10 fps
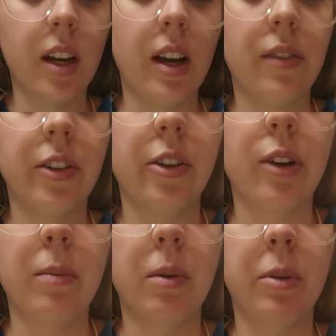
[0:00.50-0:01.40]
After you
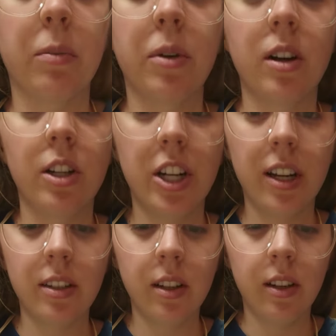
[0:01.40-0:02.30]
wrap up your
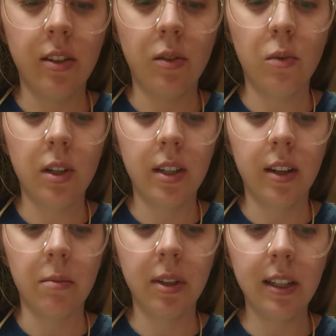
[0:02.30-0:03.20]
project, you'll want to
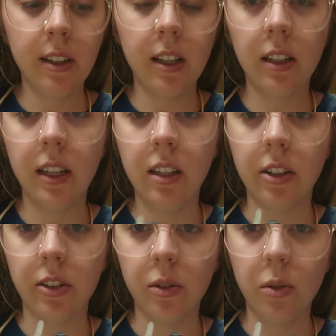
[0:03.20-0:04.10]
completely clean
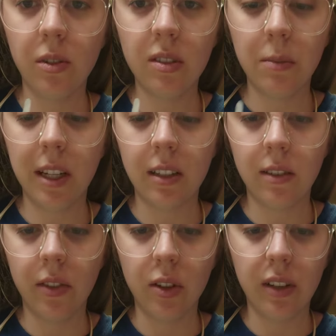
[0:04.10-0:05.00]
your tools because
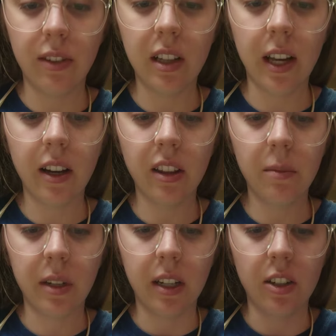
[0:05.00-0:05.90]
if you leave clay on
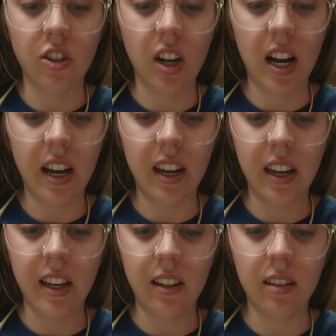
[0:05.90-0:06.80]
them, it could
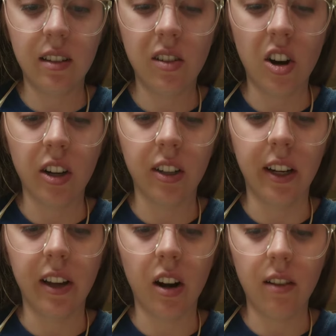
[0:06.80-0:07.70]
dry and it's harder
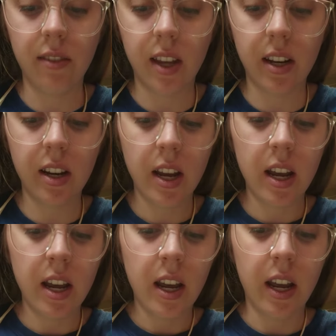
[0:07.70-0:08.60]
to get off then.
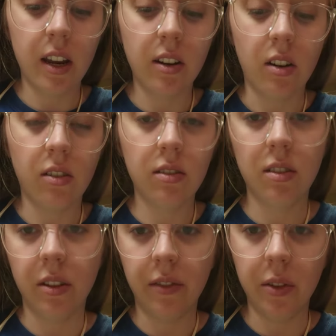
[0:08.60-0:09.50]
And
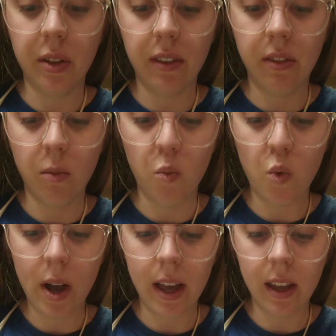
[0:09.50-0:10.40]
also, if you leave them
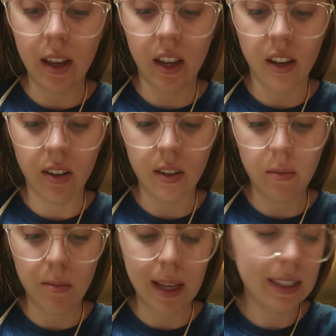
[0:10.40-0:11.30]
wet and
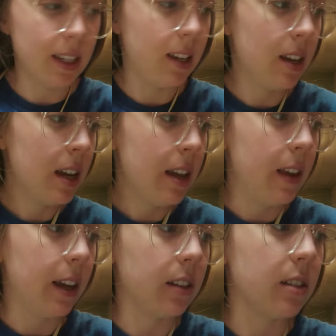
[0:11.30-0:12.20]
messy,
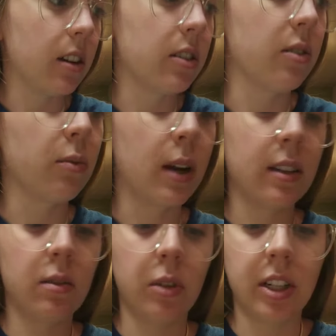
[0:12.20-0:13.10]
they can start to
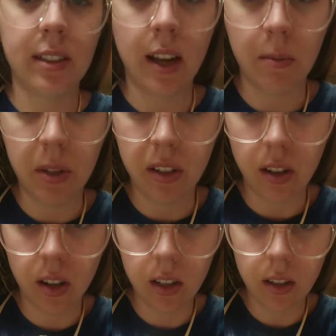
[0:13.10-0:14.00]
rust, which has happened
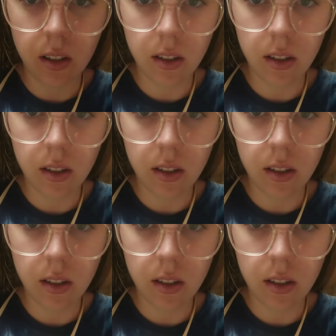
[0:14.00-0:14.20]
on